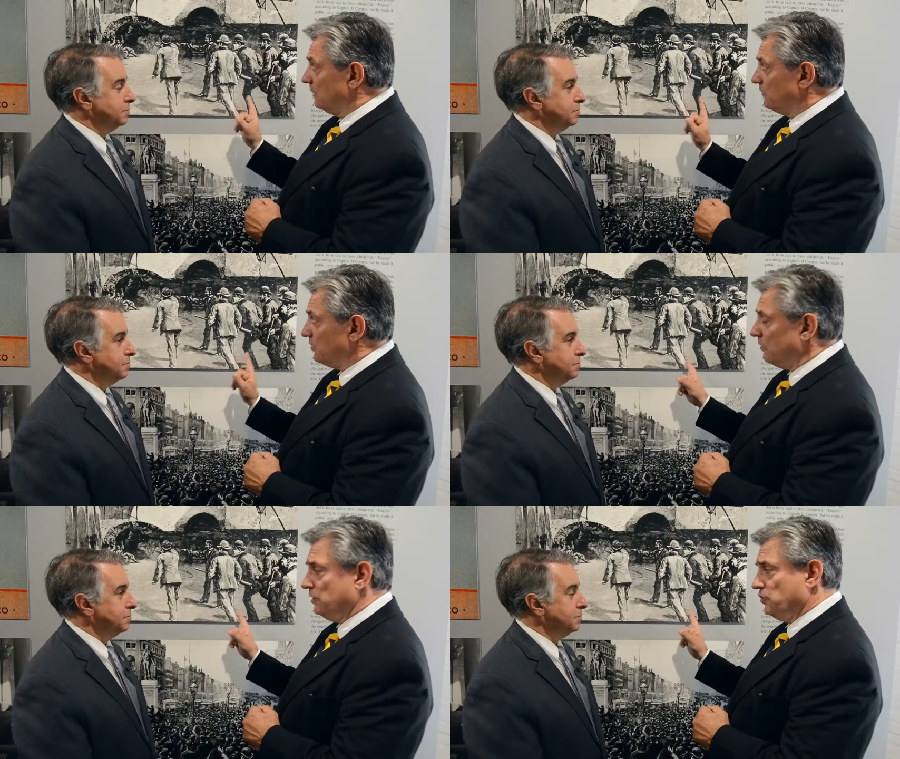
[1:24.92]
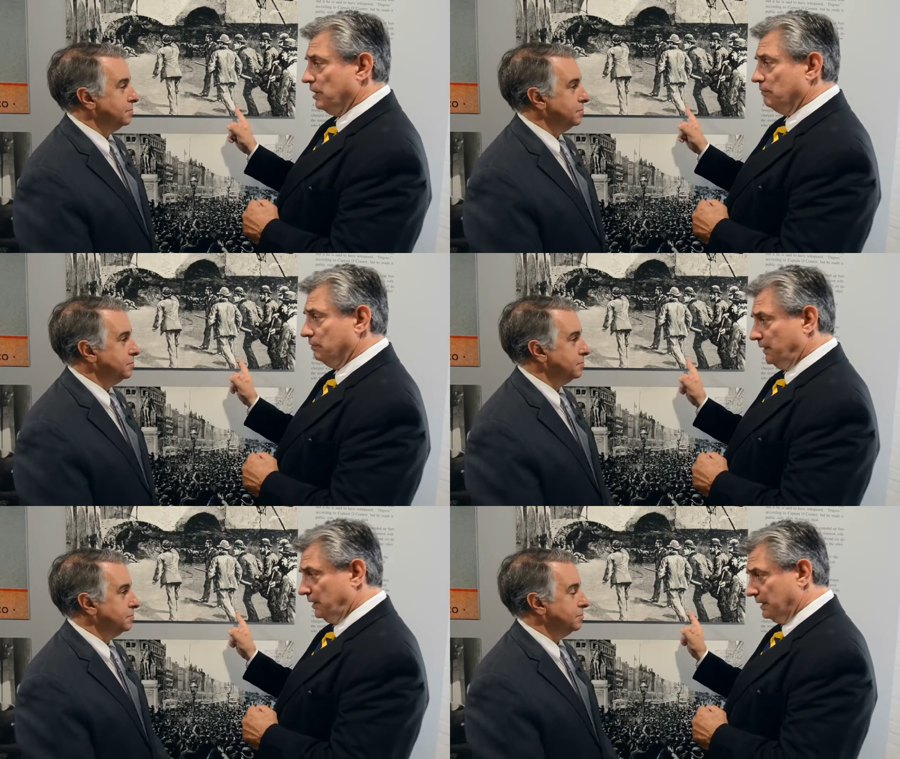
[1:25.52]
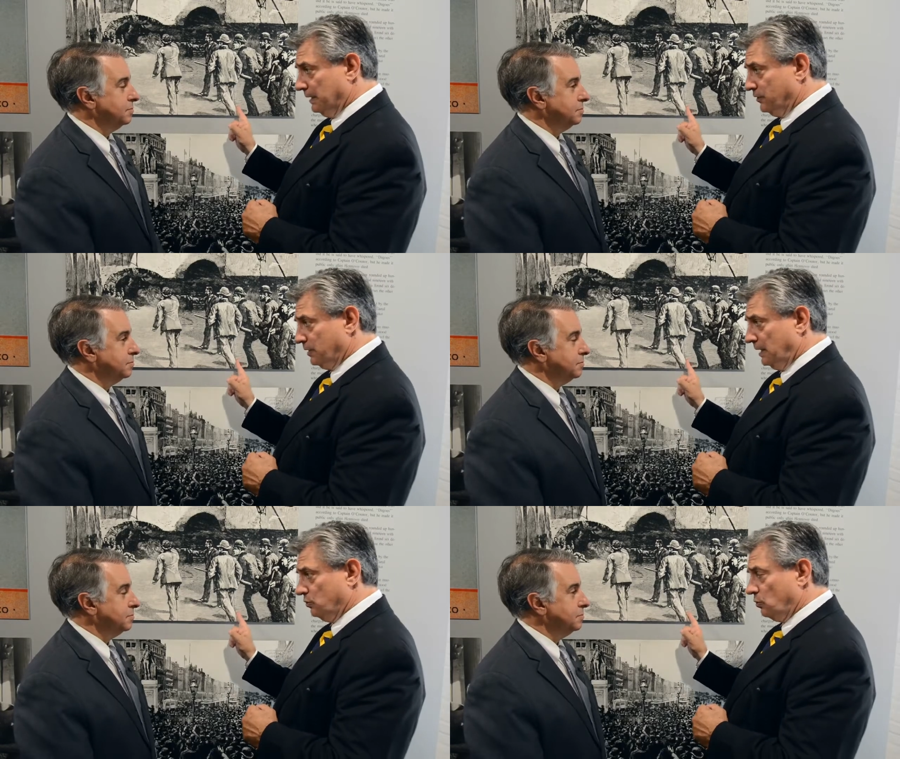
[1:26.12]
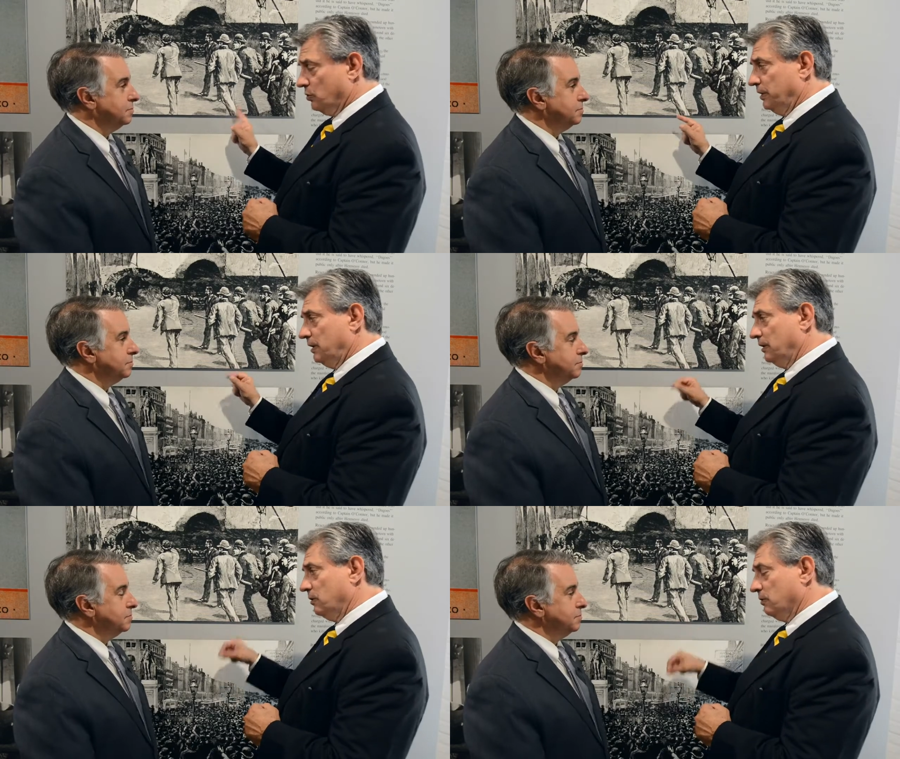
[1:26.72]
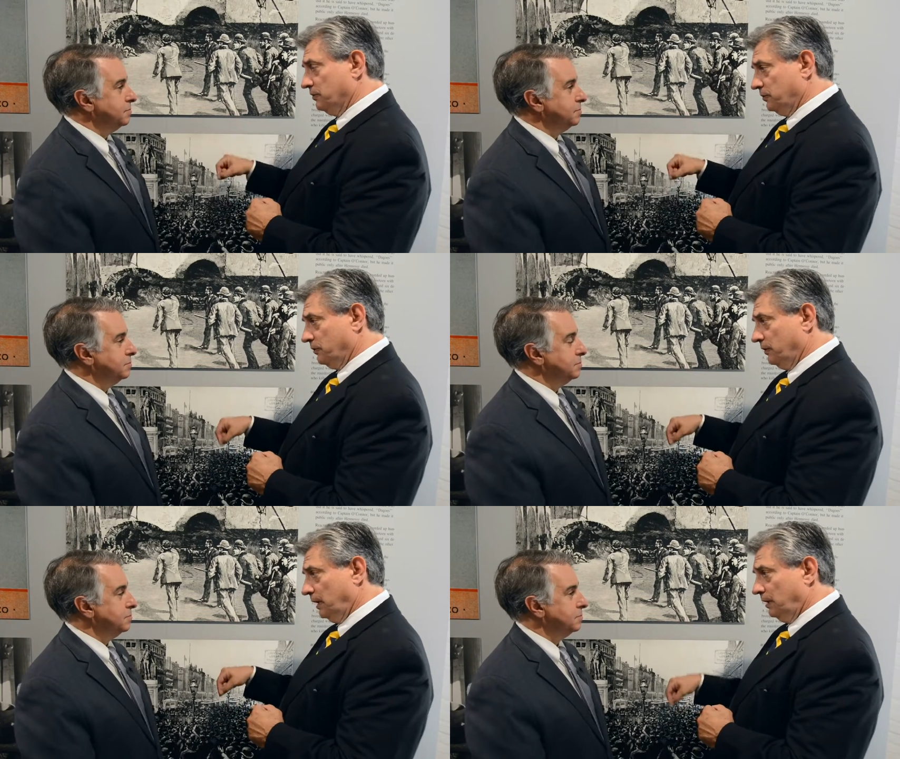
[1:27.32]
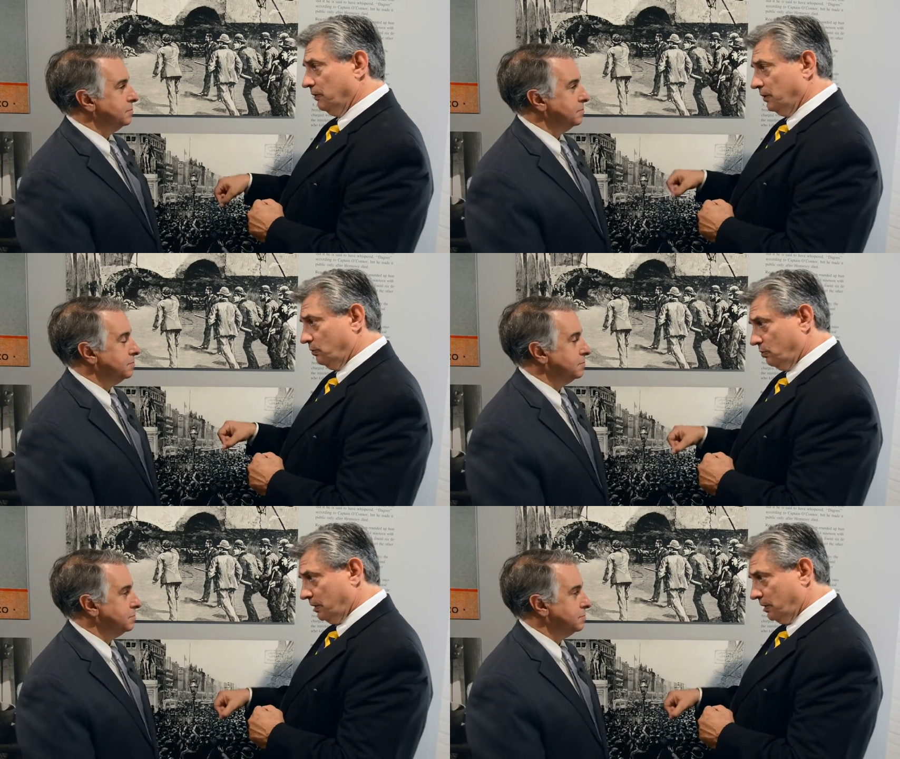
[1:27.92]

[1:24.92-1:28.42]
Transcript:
Speaker 1: the Attorney General of the United States ordered the U.S. Attorney here in New